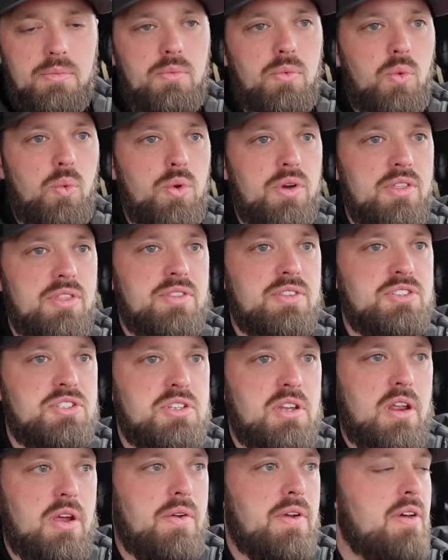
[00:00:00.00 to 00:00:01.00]
with the
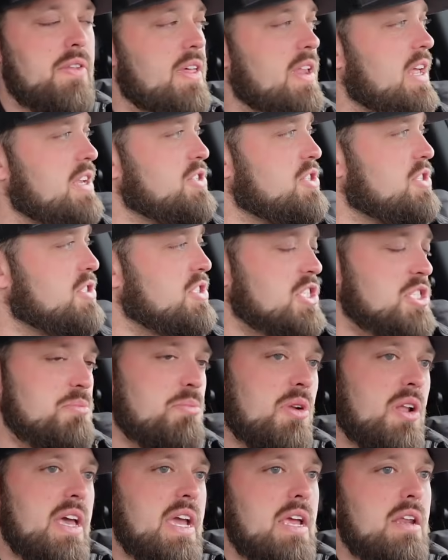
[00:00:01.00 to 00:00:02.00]
scenario that I just
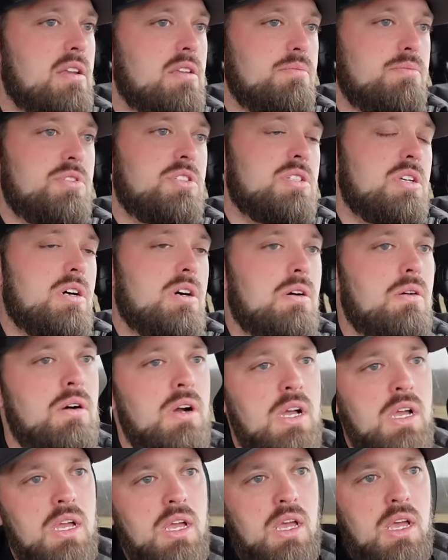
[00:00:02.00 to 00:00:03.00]
explained. So
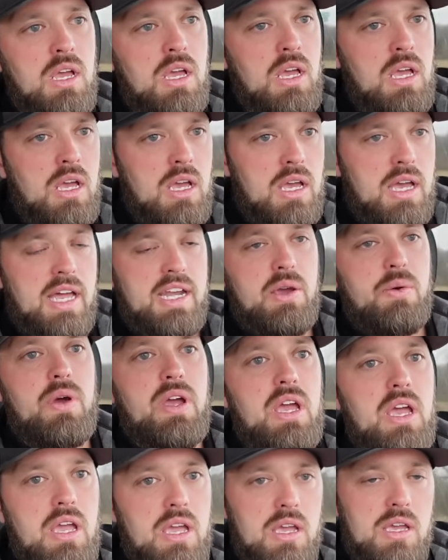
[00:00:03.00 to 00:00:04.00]

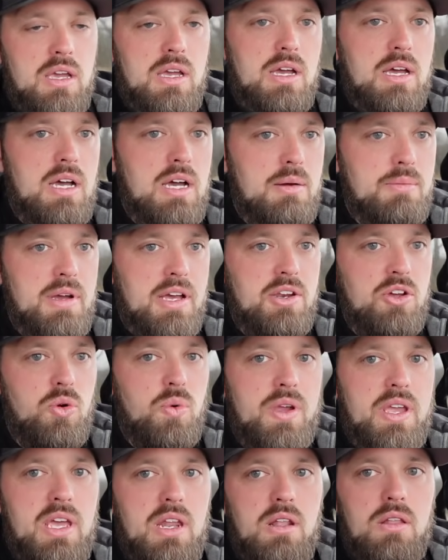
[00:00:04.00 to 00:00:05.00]
anyway, I know
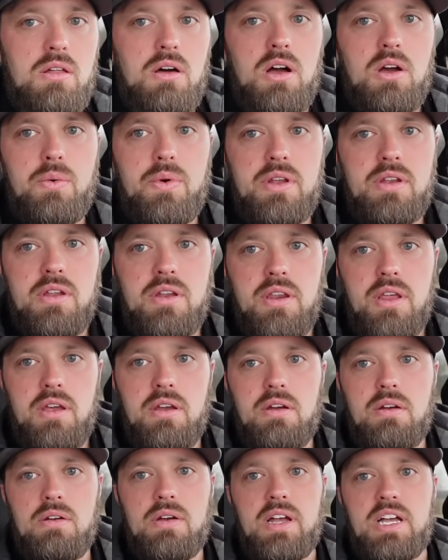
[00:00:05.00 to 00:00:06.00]
we're getting long-winded
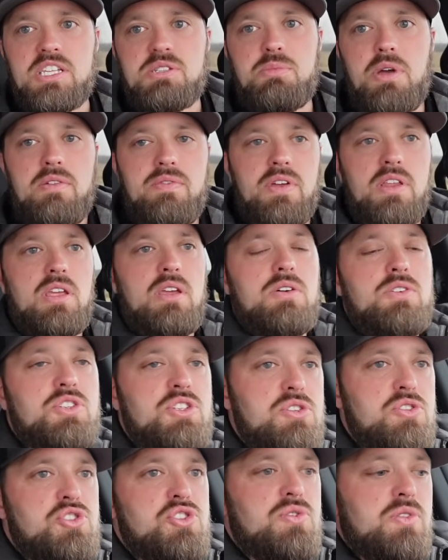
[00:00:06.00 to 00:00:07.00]
here, as my
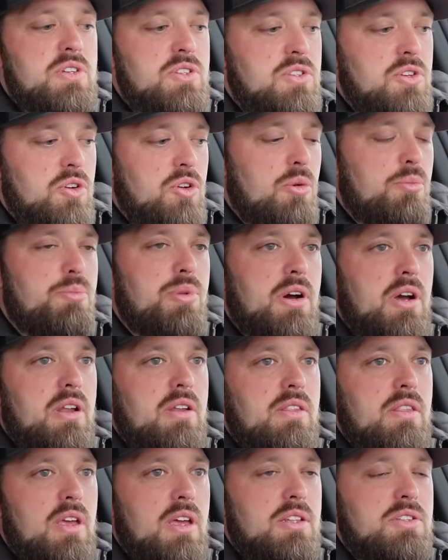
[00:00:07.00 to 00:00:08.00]
videos usually do,
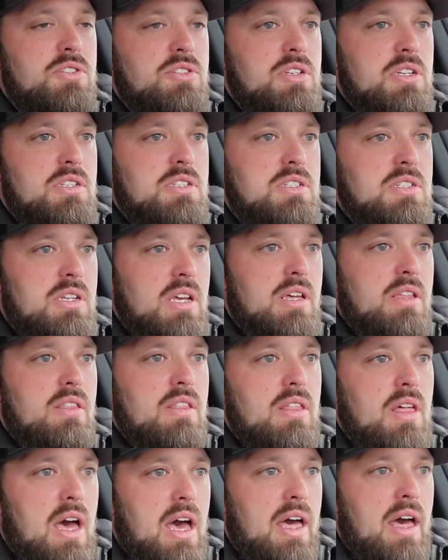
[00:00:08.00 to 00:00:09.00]
but it's just,
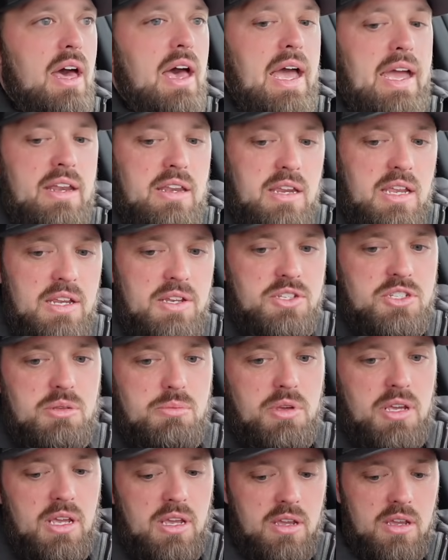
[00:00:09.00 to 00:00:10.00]
I need
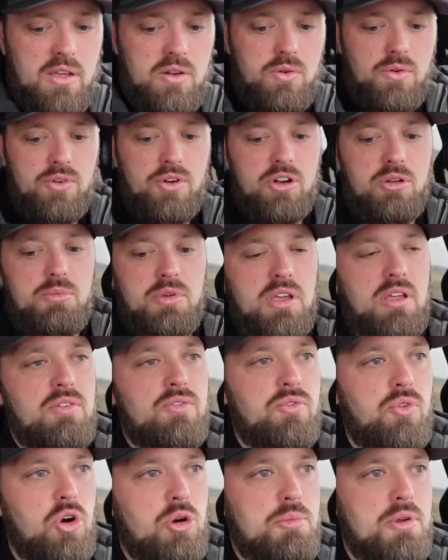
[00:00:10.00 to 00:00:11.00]
to be in order to be
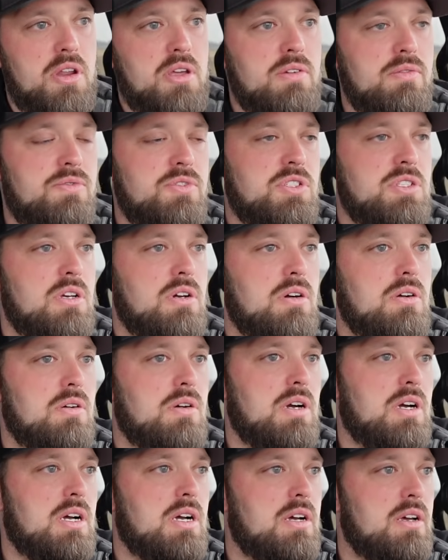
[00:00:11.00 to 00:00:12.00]
informative.
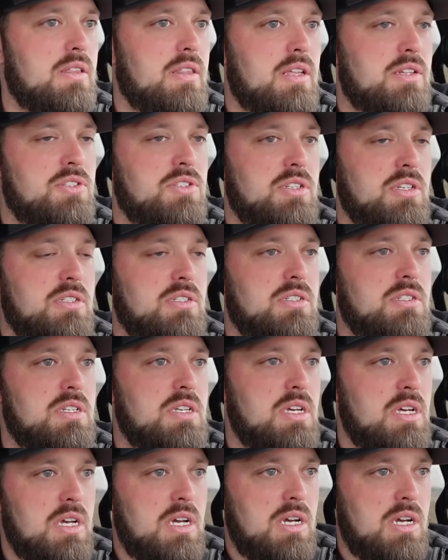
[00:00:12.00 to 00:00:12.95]
So that's just